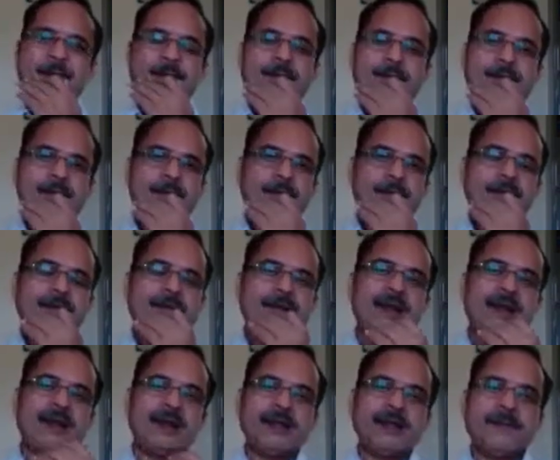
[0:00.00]
during this
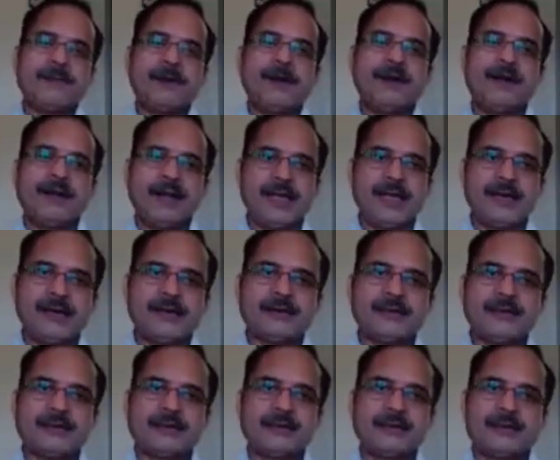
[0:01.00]

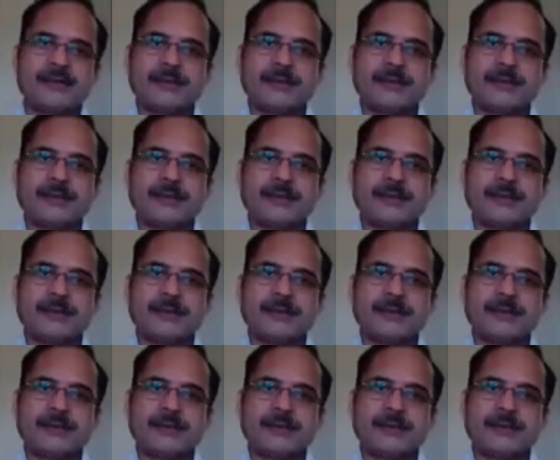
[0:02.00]
interface.